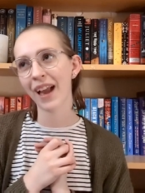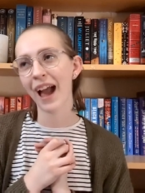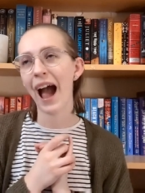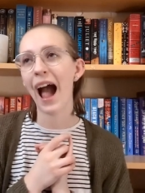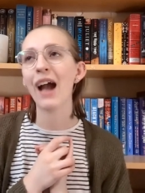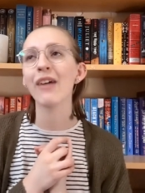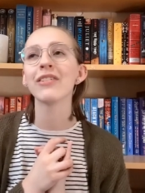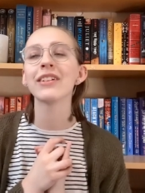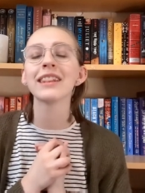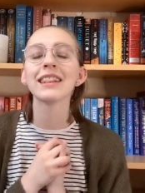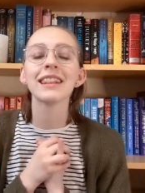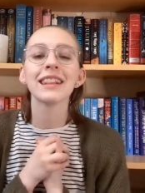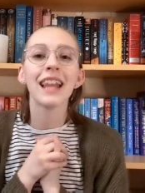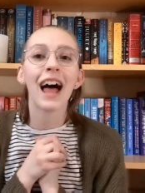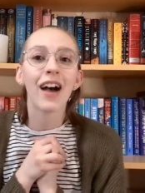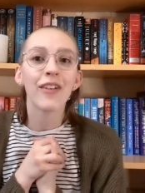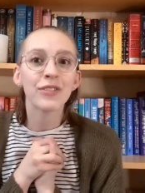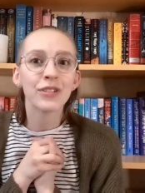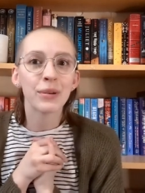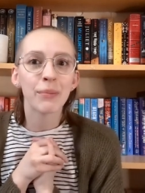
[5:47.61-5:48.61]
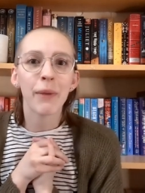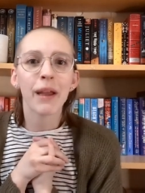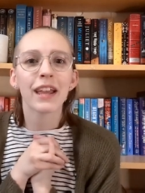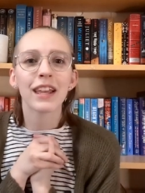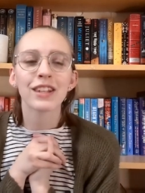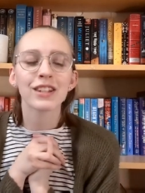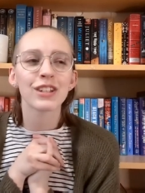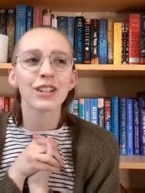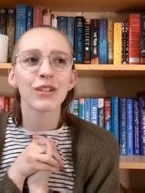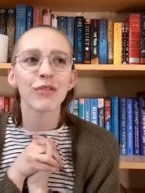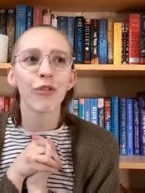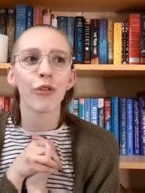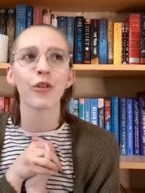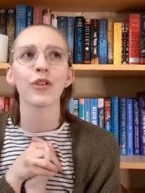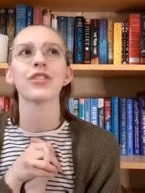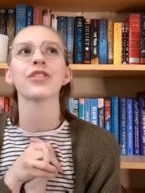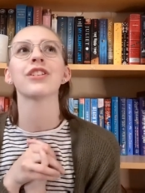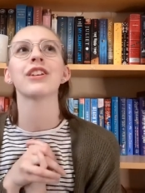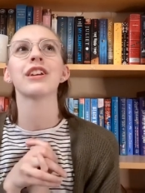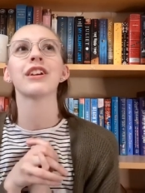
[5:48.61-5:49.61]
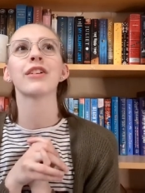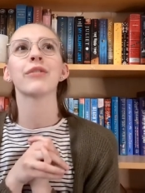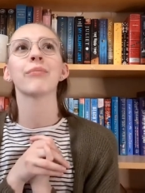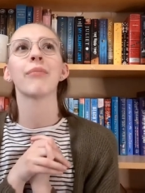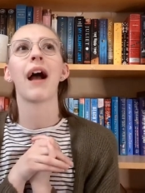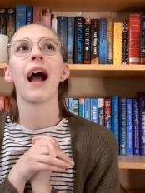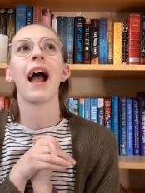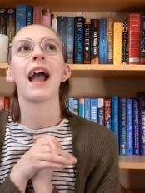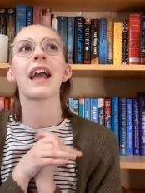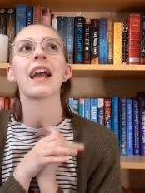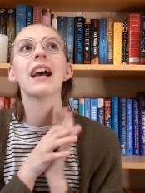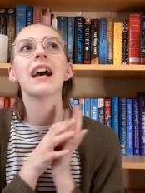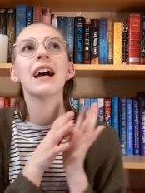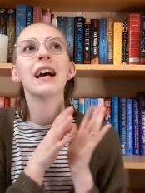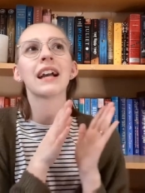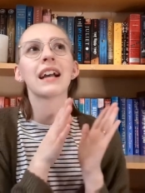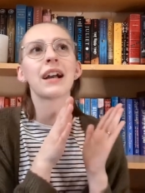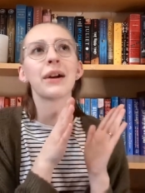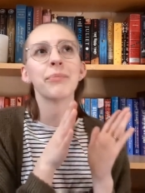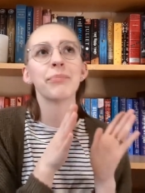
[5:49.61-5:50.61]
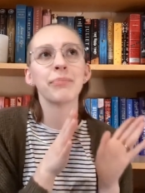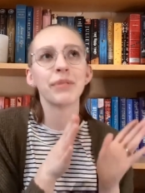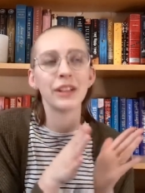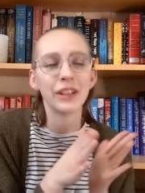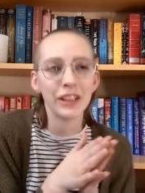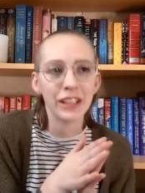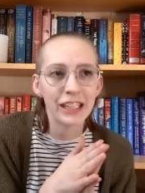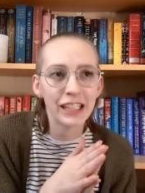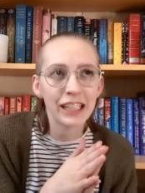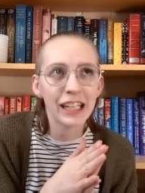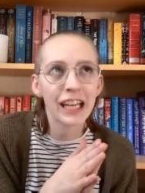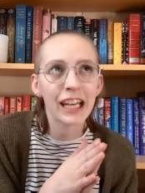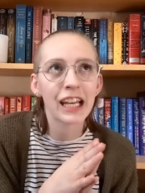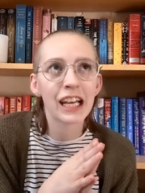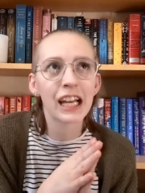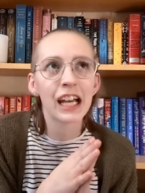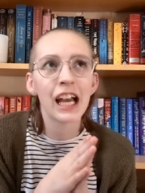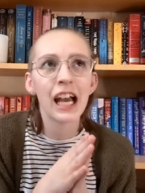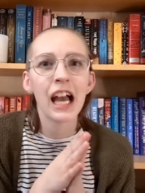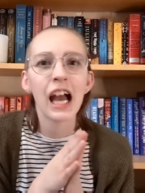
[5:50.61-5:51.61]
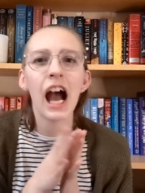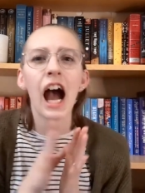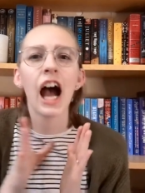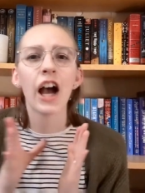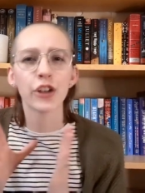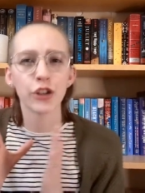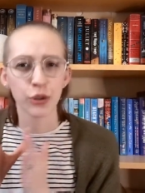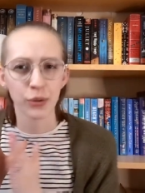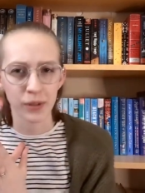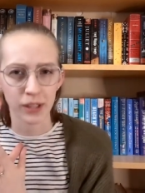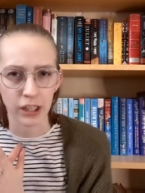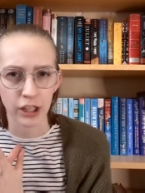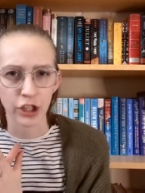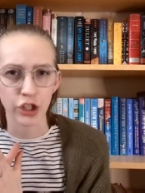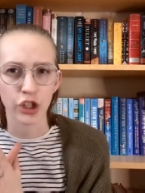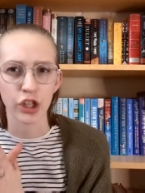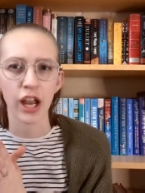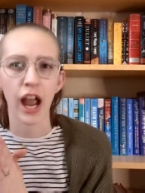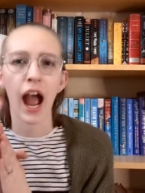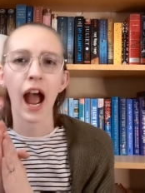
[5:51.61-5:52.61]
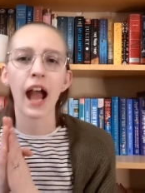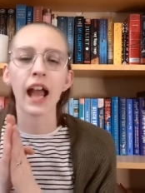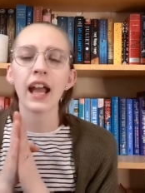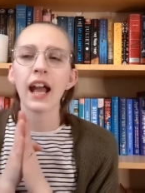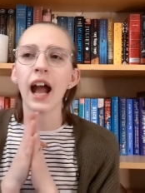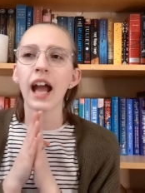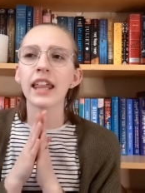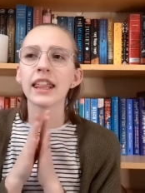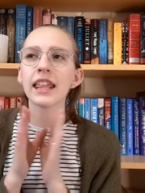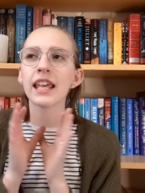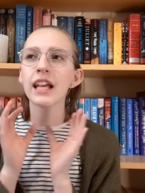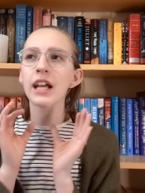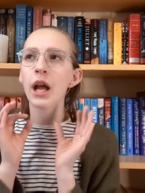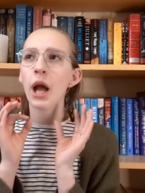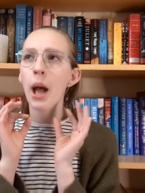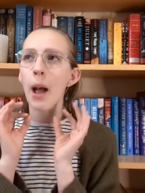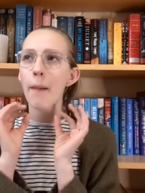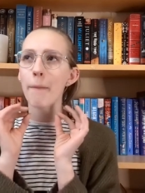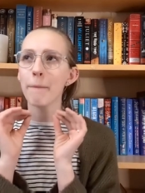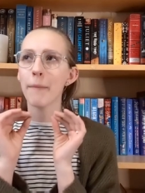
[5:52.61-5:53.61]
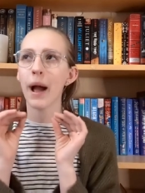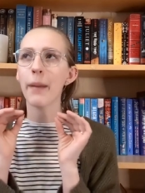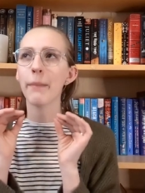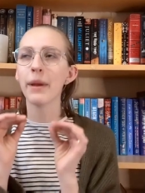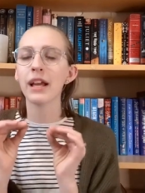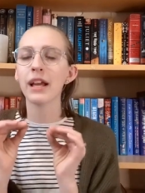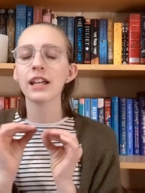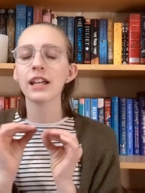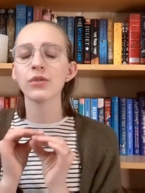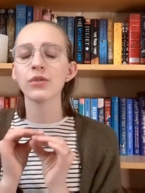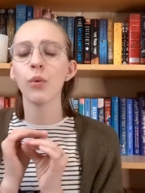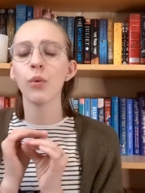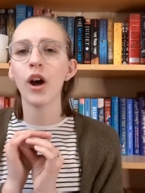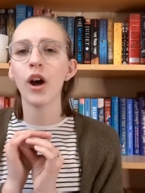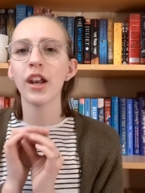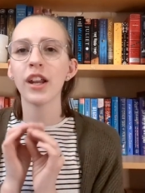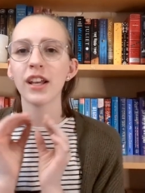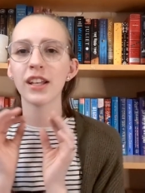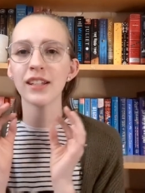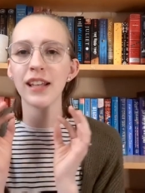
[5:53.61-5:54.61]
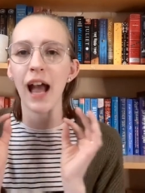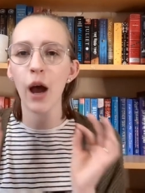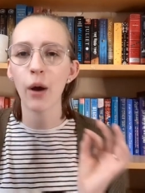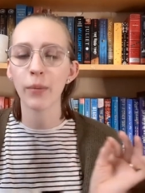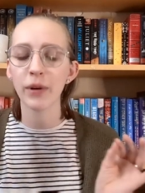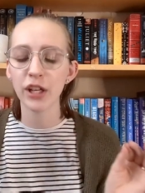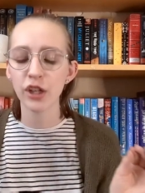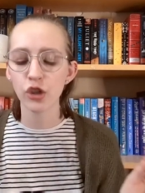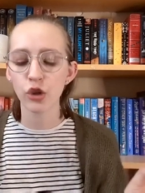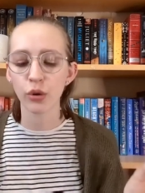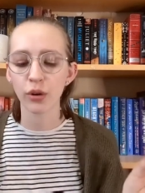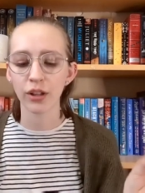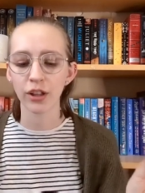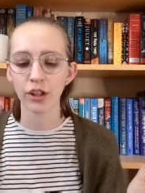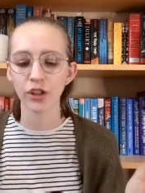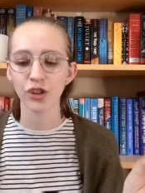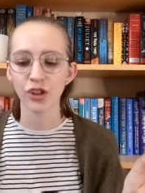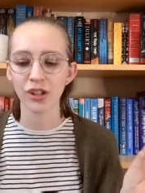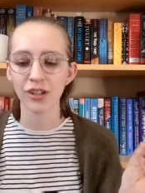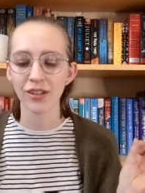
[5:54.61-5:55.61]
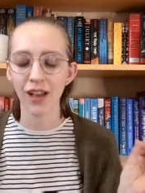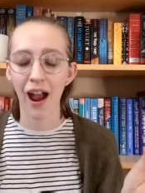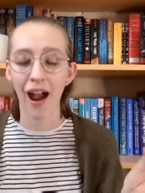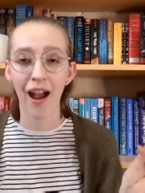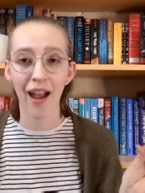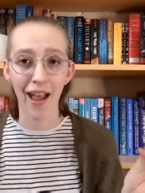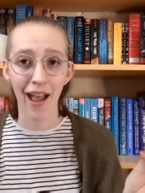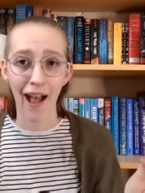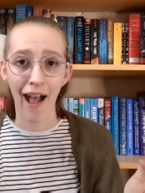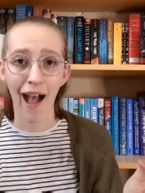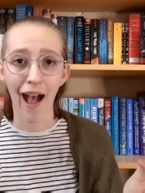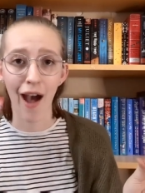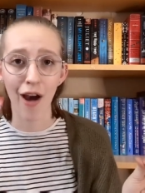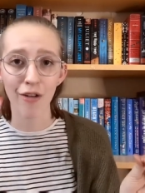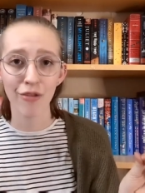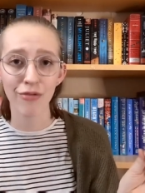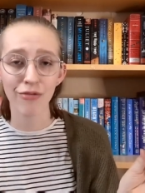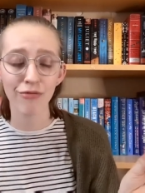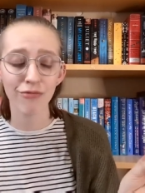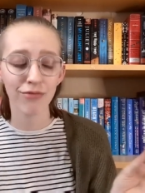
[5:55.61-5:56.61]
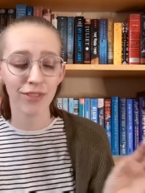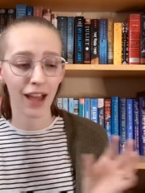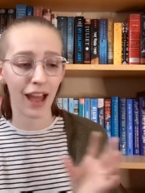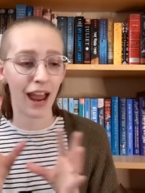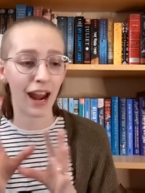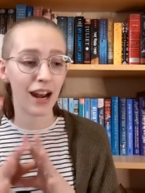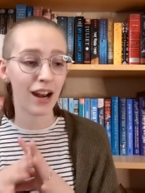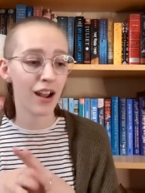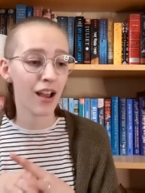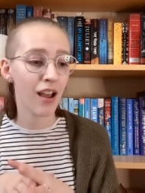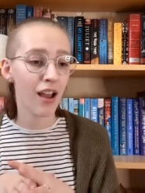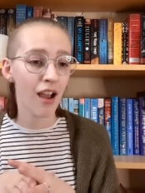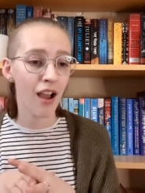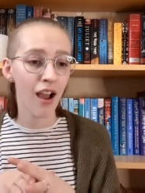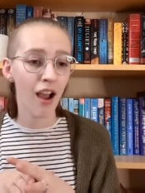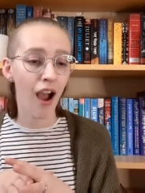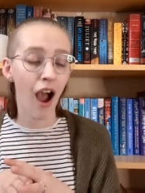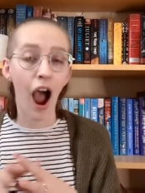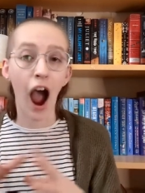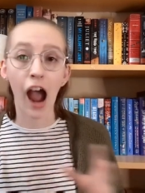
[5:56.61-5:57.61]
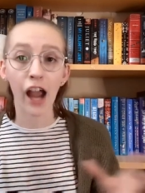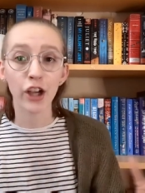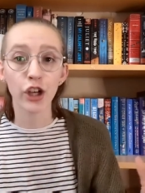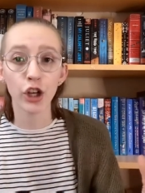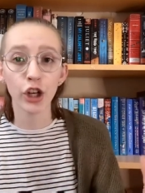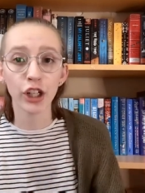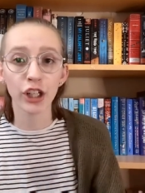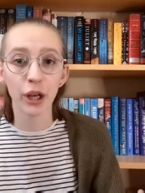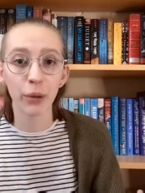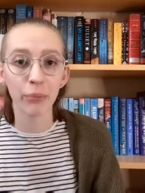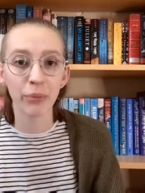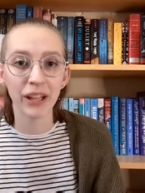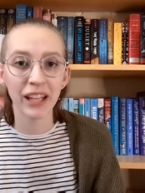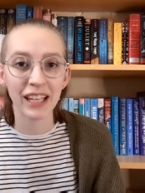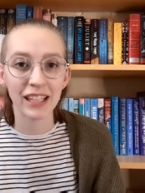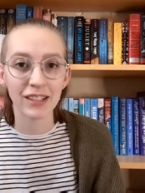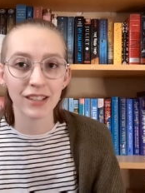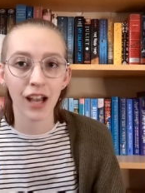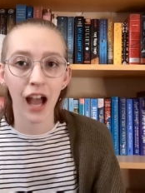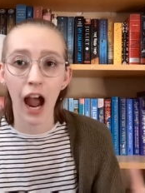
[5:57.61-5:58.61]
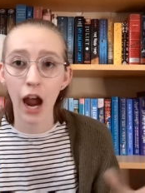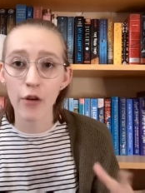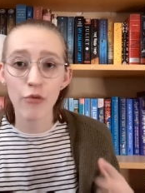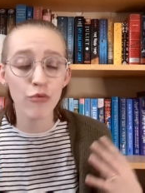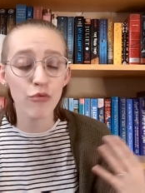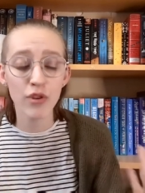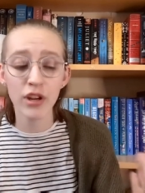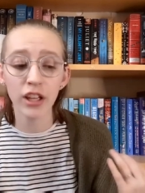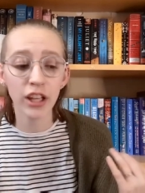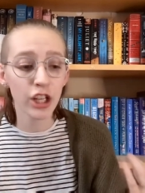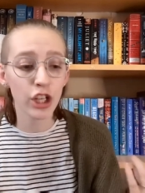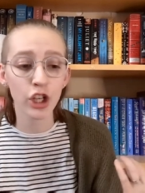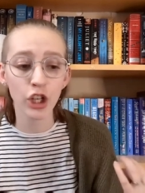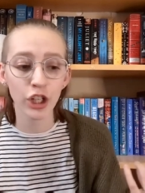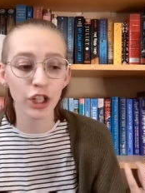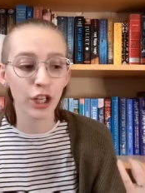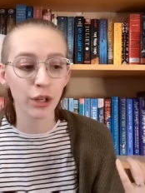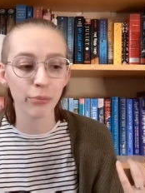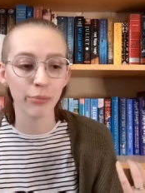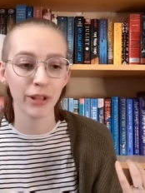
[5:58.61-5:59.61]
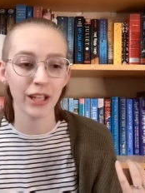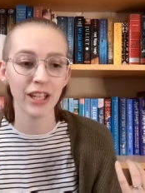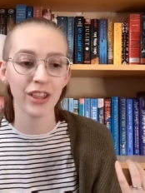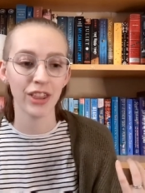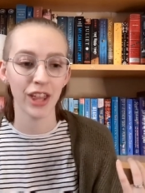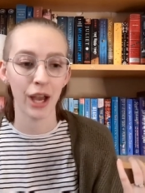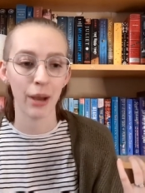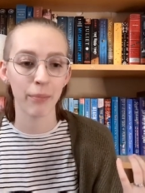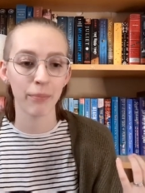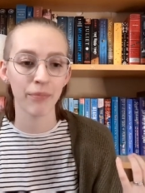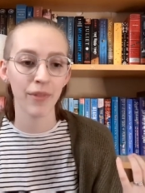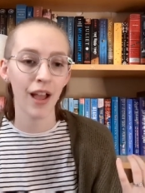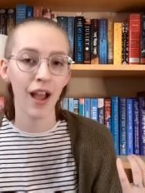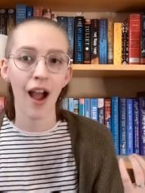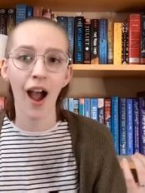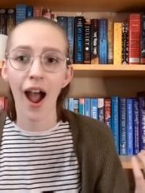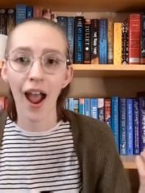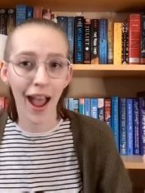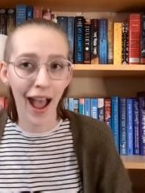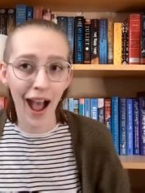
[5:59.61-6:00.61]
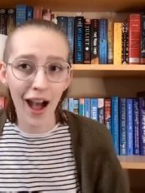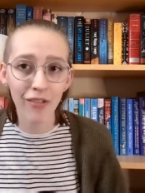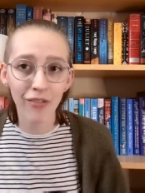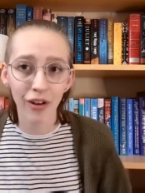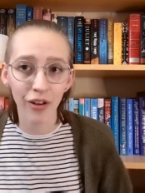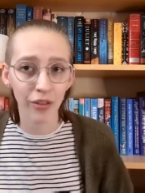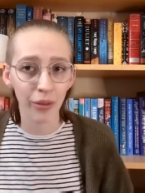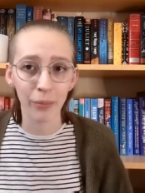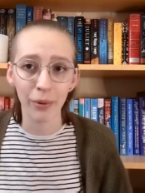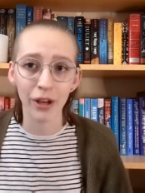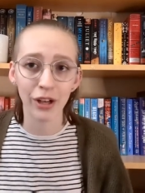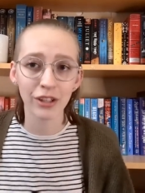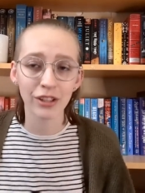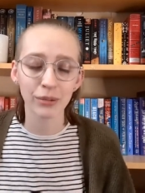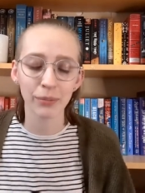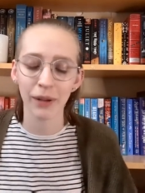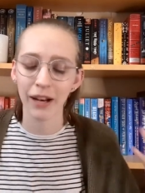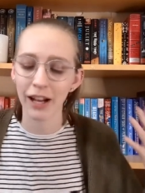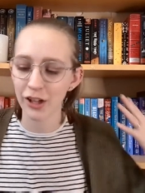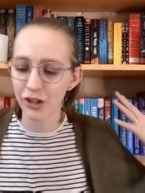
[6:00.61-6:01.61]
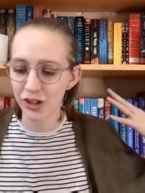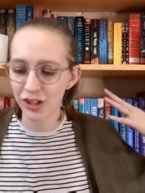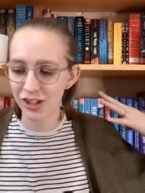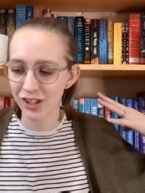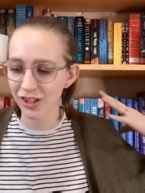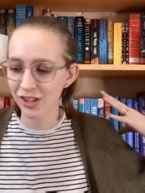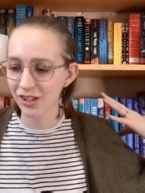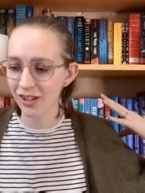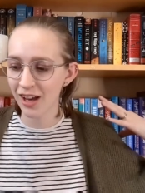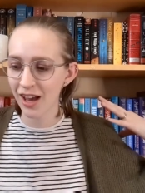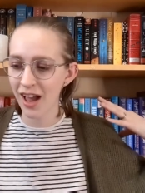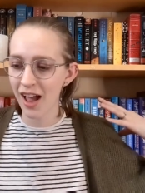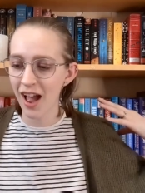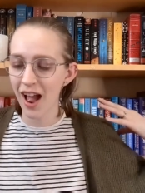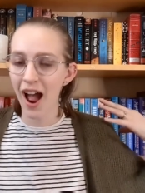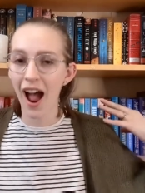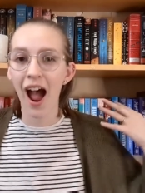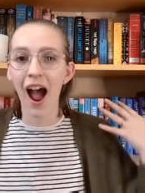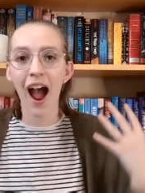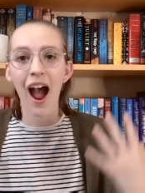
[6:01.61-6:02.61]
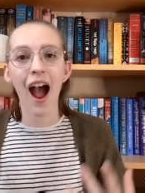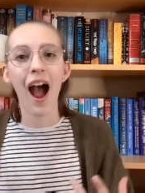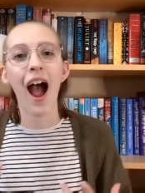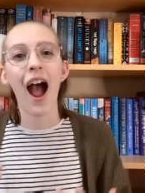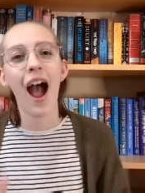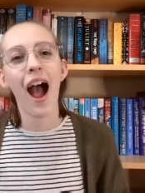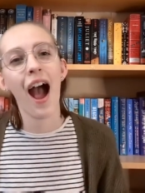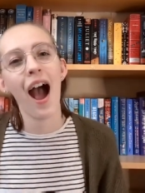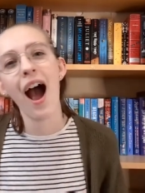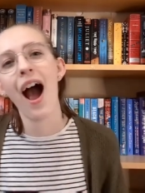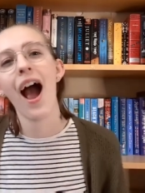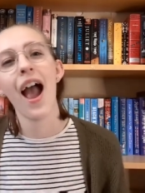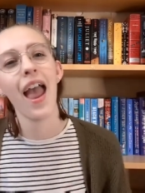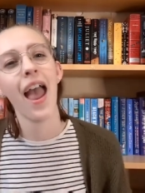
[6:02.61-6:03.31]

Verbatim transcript: I would love to make it to the fourth tier by completing a trilogy. I, I think my biggest one is how many trilogies I have that I could complete. I really could complete them. I have all the books, but I just, I